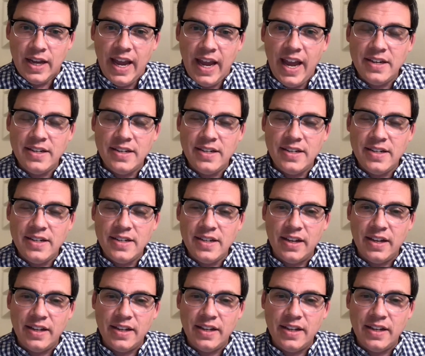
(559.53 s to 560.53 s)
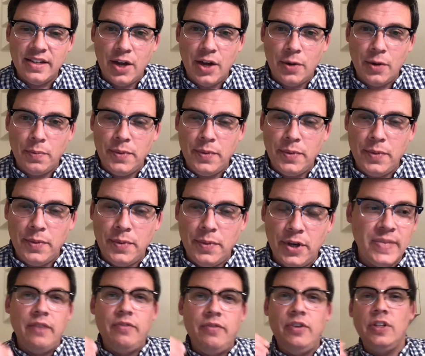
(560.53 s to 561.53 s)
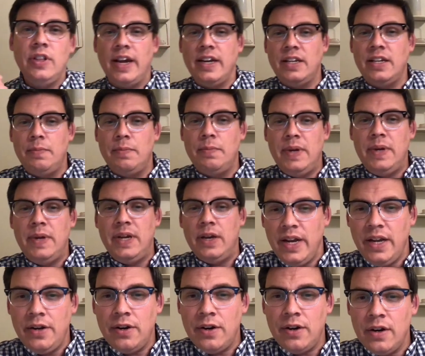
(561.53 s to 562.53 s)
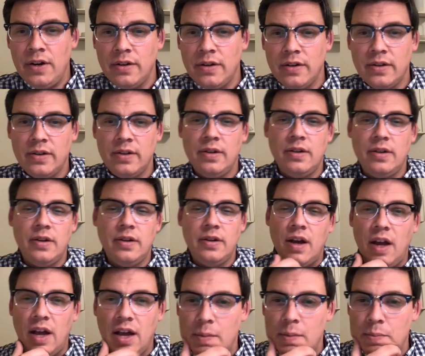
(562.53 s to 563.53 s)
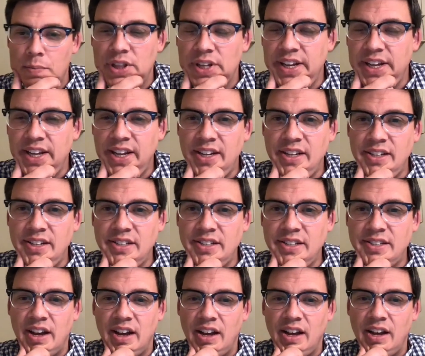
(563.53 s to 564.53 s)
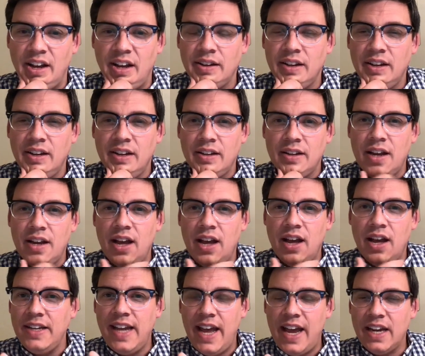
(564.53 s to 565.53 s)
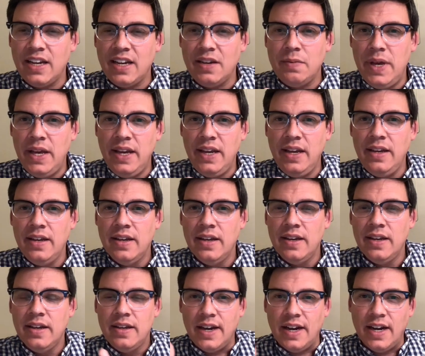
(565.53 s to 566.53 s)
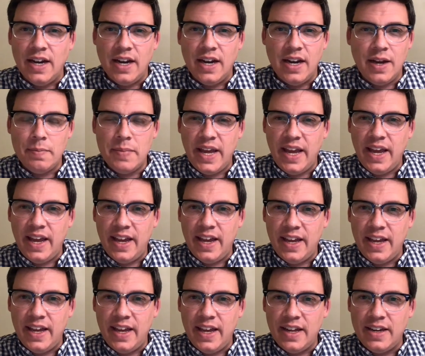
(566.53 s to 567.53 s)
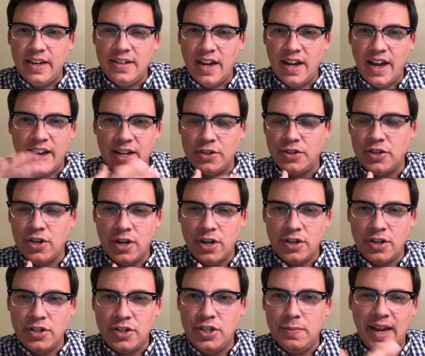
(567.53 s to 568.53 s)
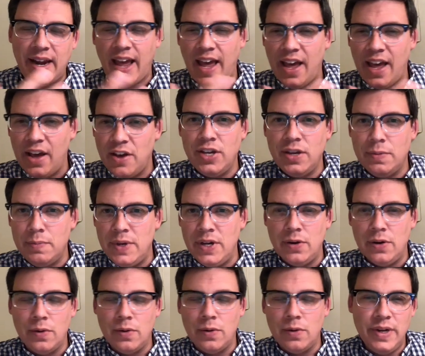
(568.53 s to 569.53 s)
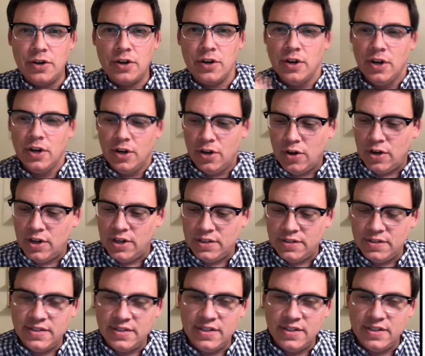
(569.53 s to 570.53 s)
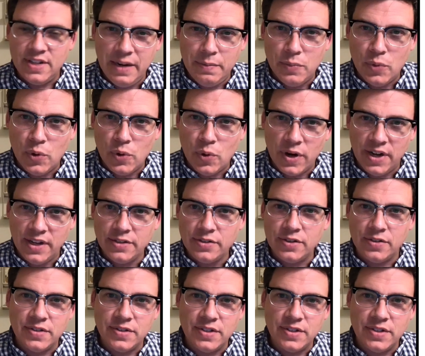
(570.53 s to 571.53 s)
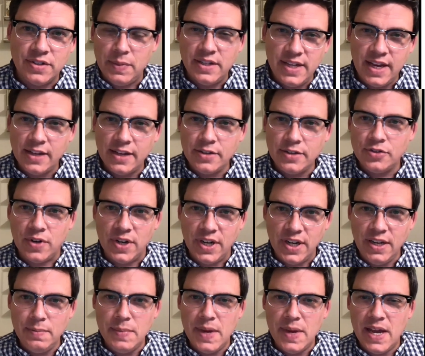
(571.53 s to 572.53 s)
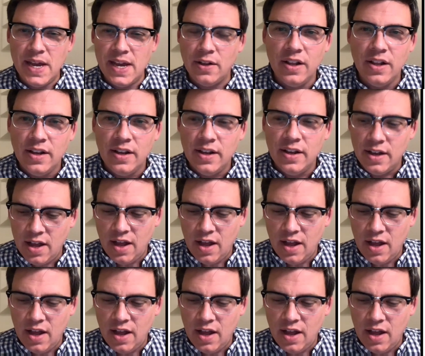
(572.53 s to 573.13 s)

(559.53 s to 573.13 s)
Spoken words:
and is to help you. If you'd like to be a reader, please contact me, and I can talk to you about how you can be a reader on Sunday morning. So send me a text or an email